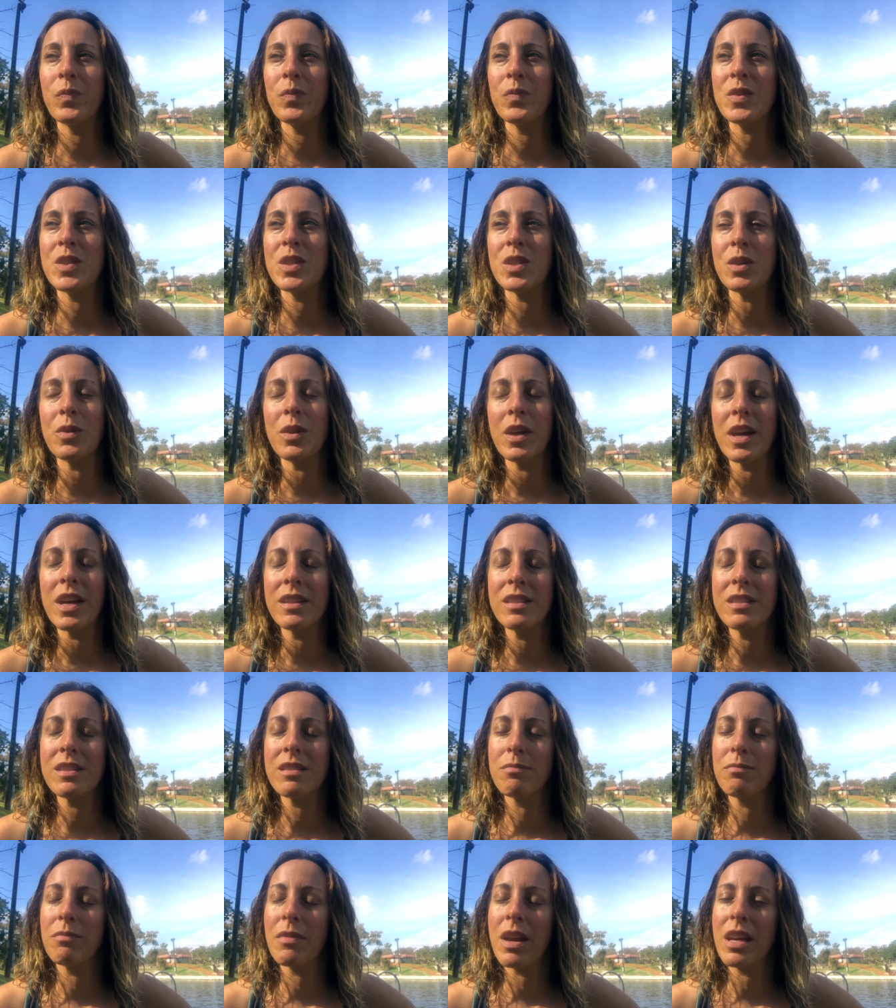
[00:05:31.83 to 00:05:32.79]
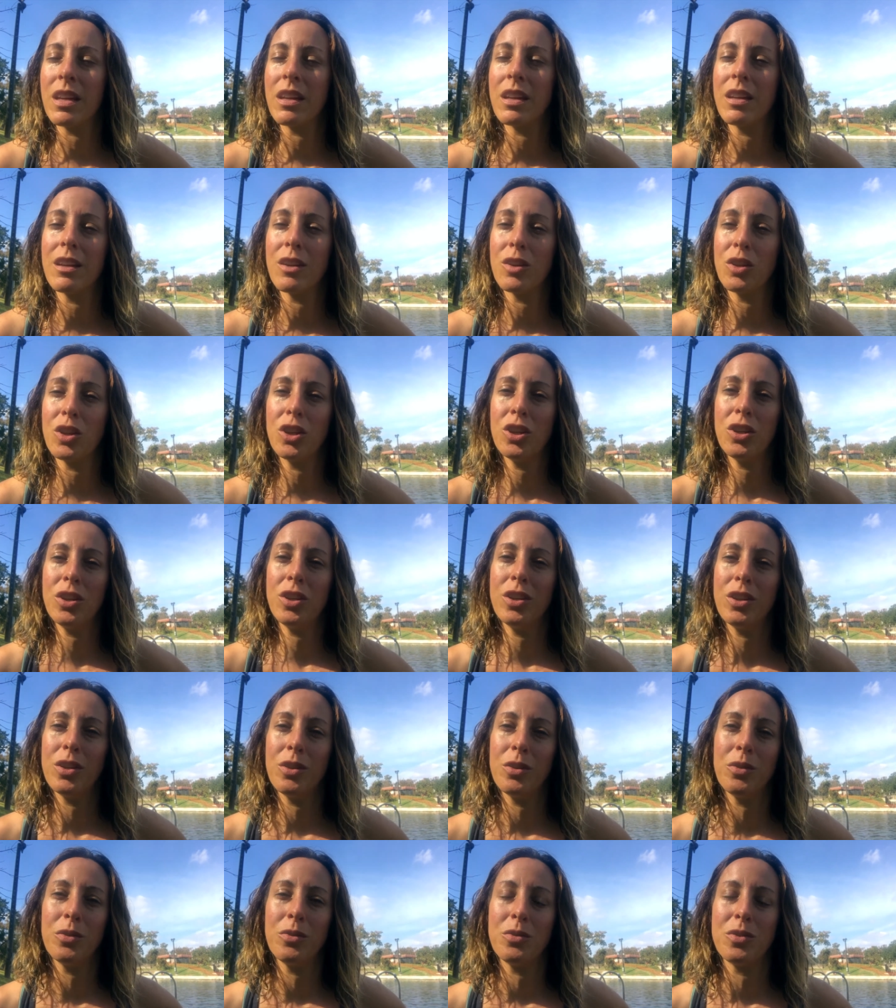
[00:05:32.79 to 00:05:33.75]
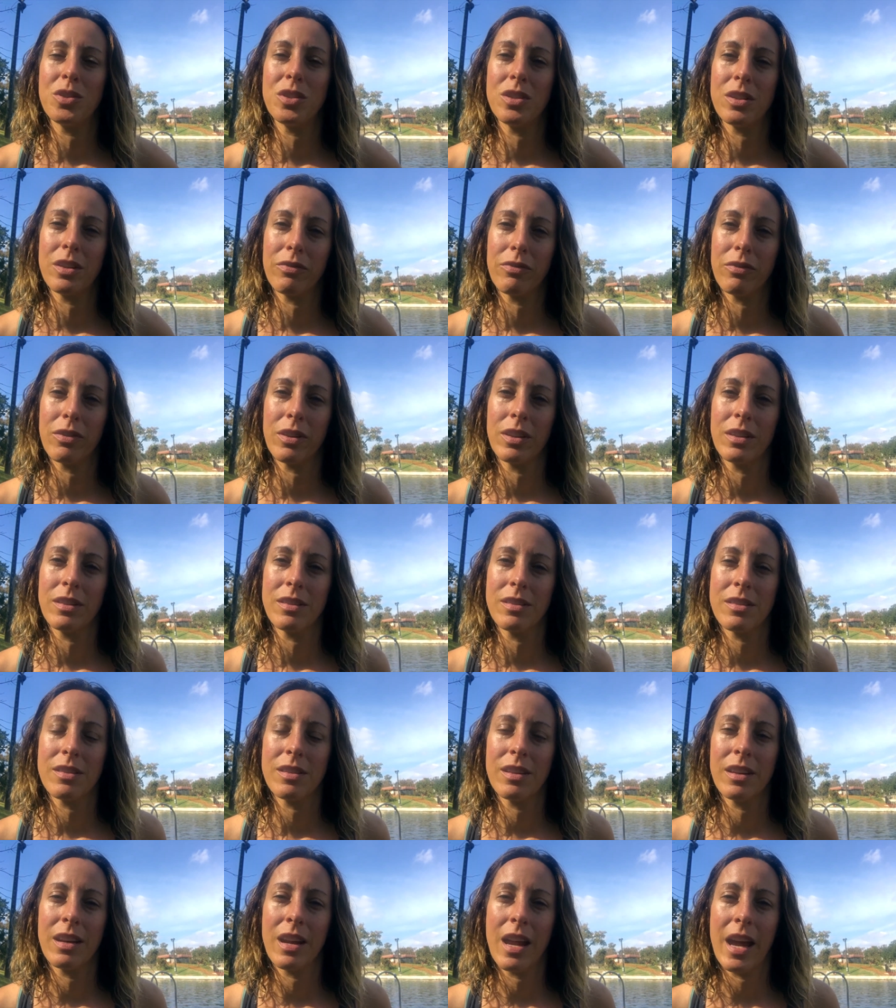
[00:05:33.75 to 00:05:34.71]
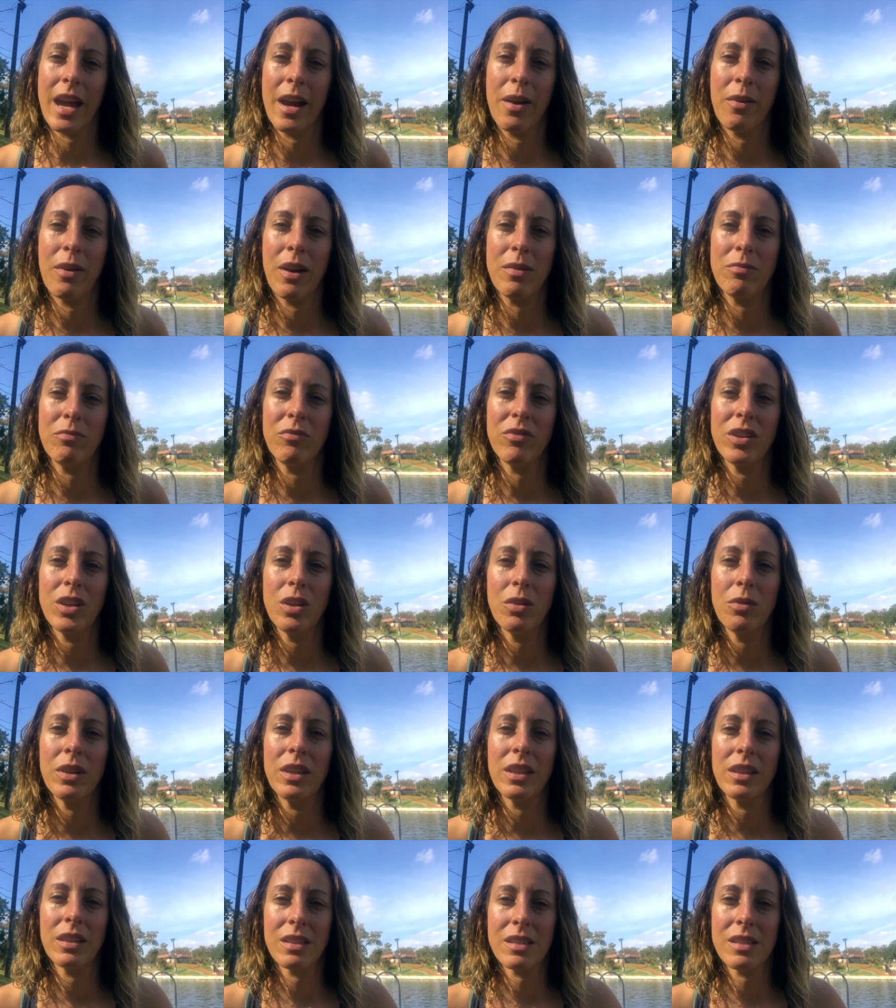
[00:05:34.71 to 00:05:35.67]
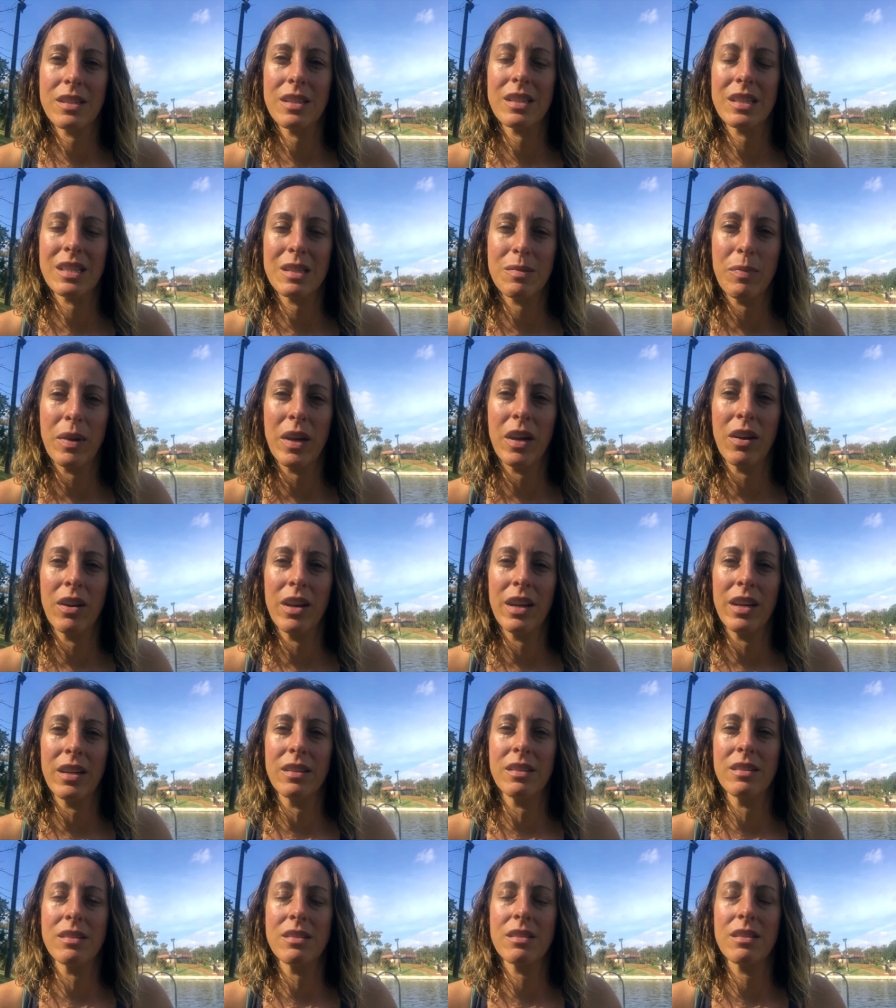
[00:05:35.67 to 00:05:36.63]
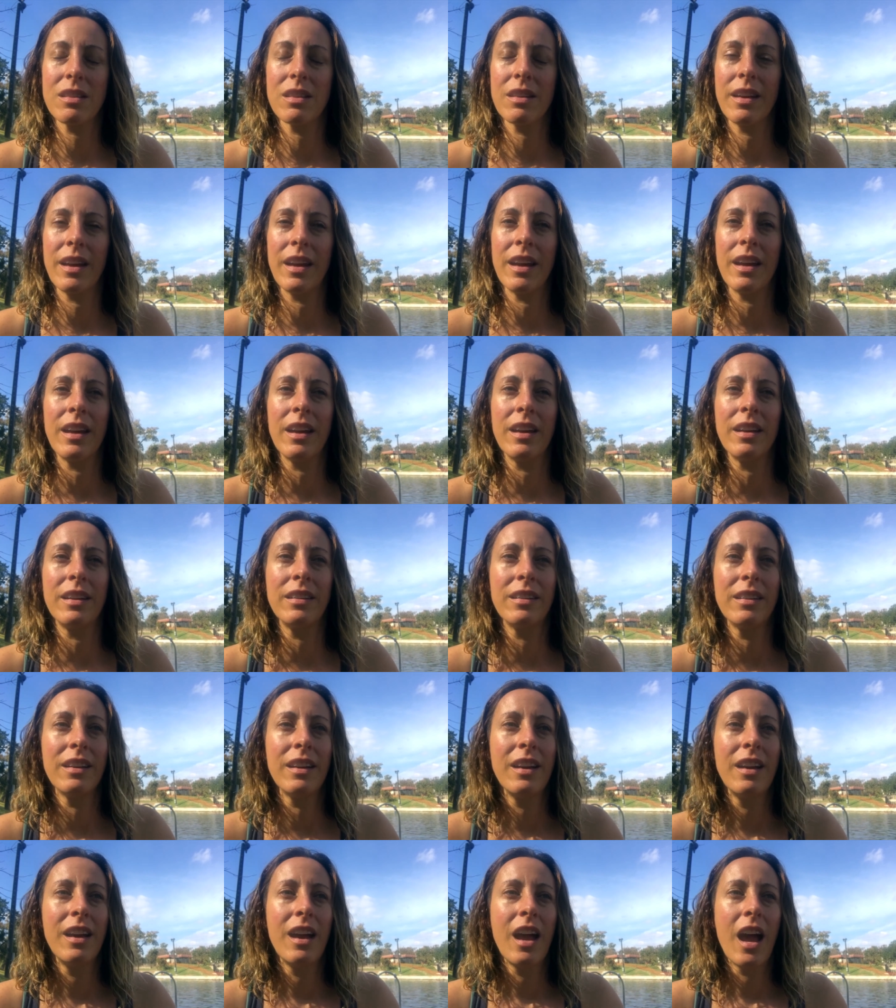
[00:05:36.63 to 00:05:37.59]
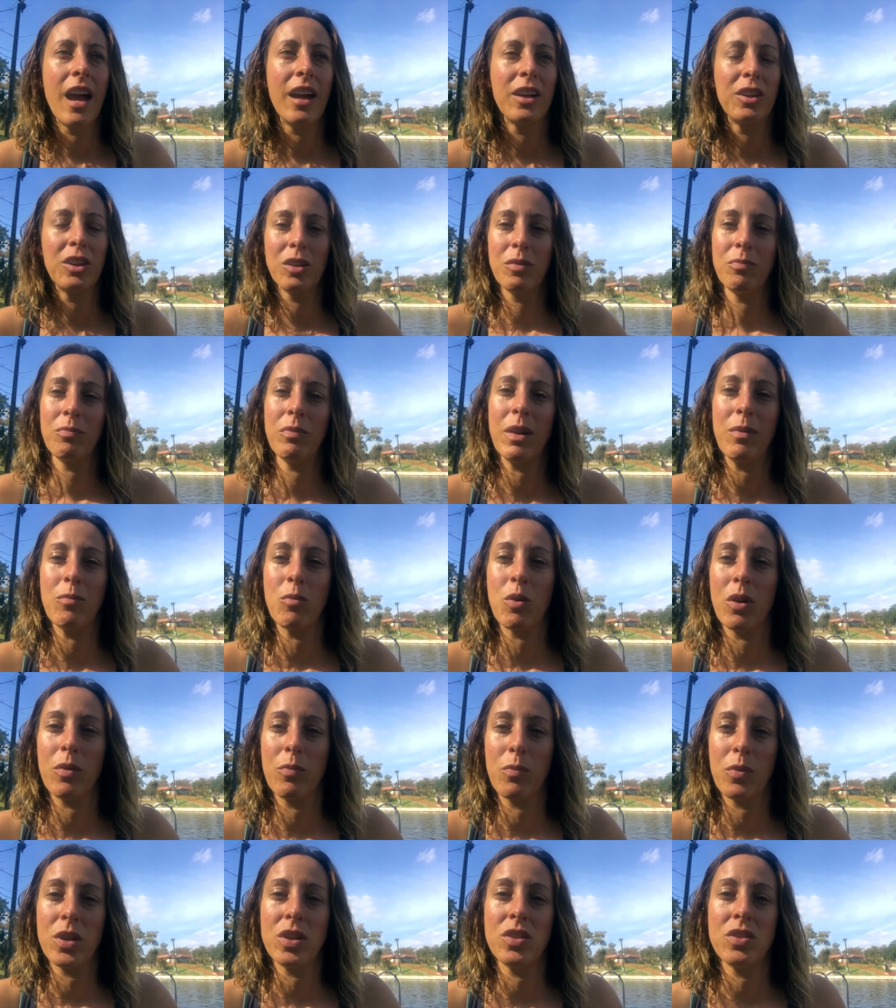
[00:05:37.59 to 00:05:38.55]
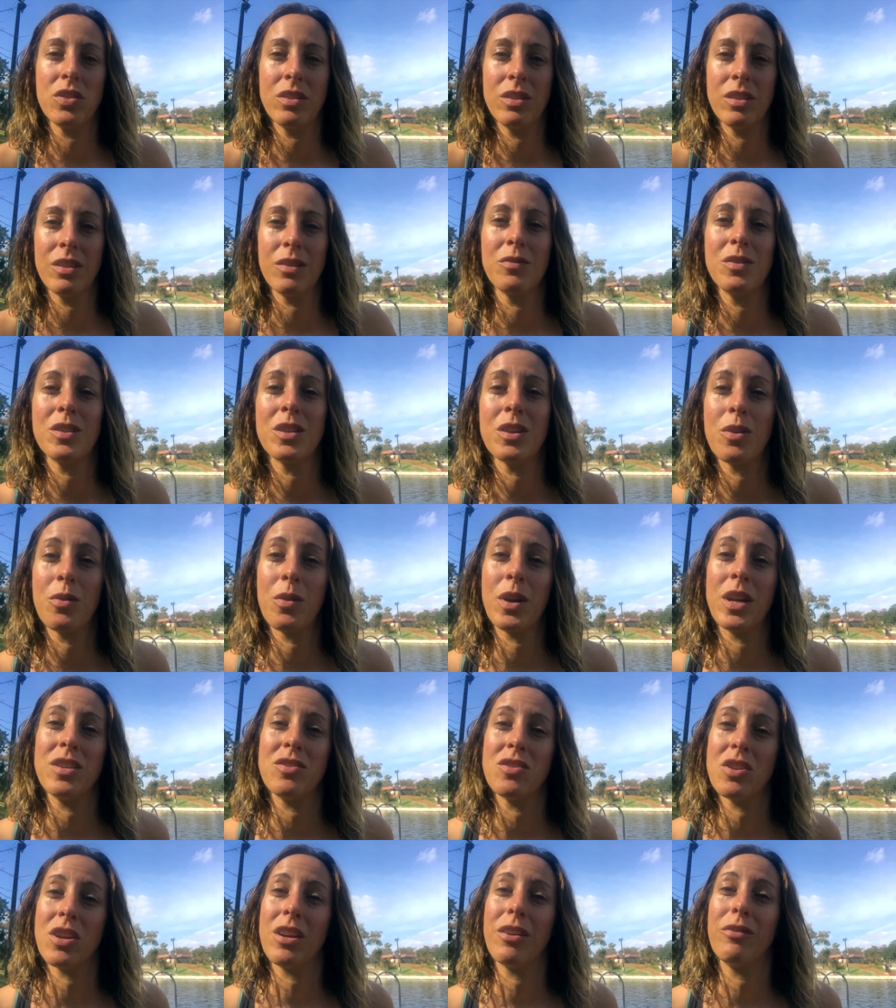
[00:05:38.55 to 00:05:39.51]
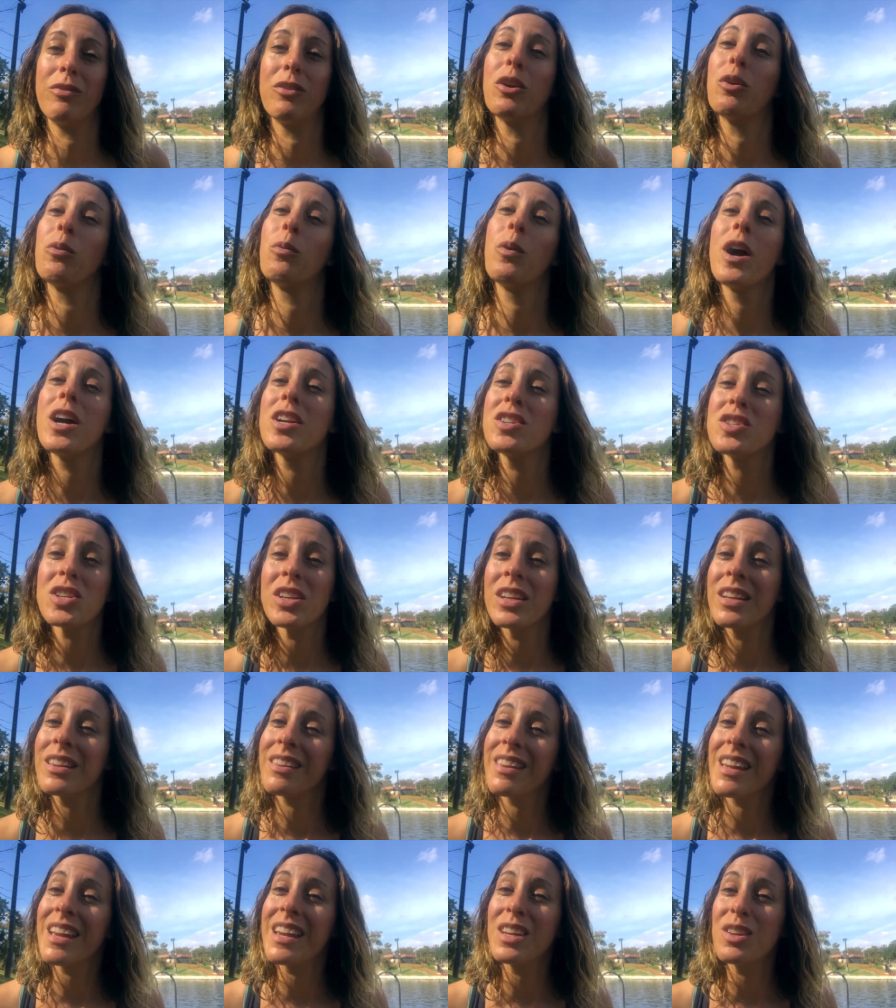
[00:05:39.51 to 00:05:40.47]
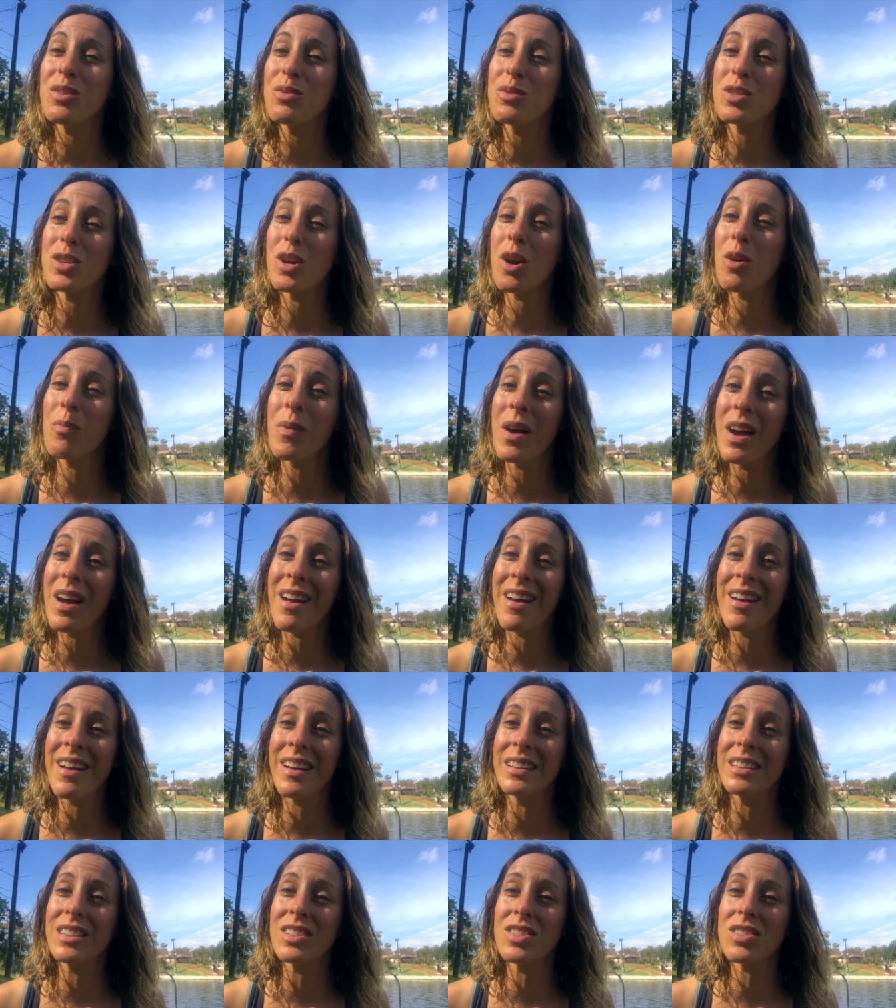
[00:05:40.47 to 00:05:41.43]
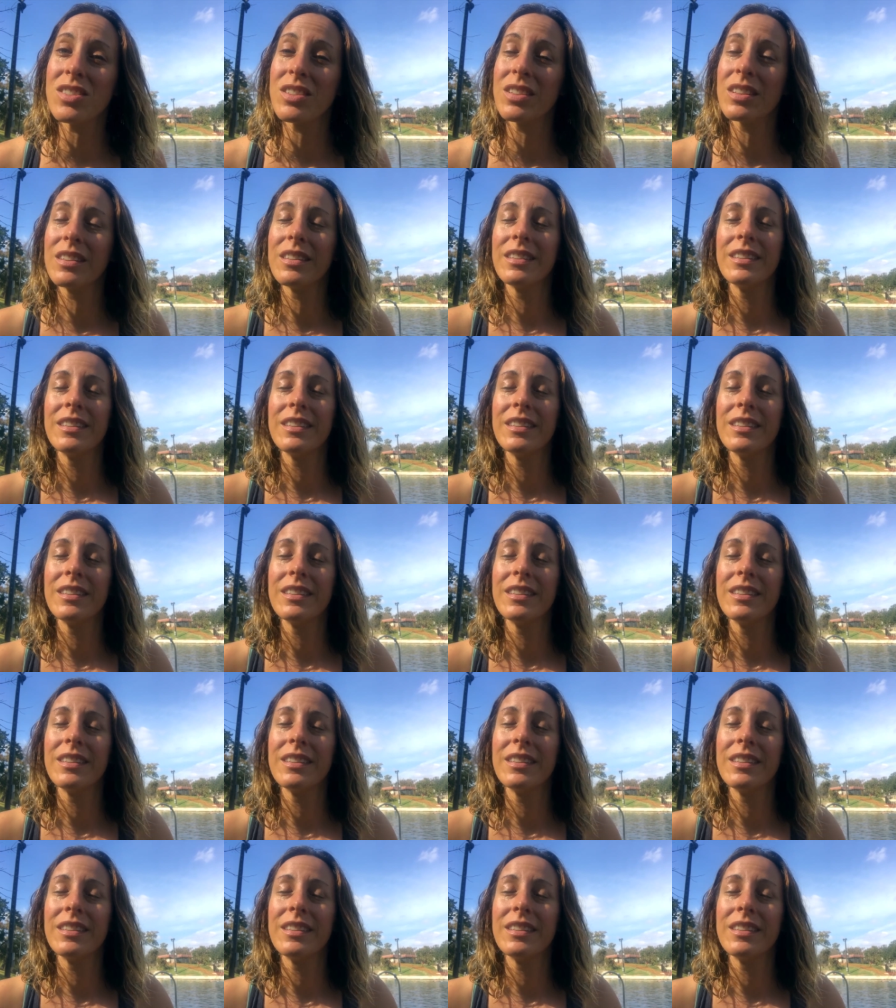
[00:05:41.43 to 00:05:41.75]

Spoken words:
So that's making a huge difference in how I'm viewing this experience, and I couldn't be more appreciative. So AJ, if you're watching, thank you so much.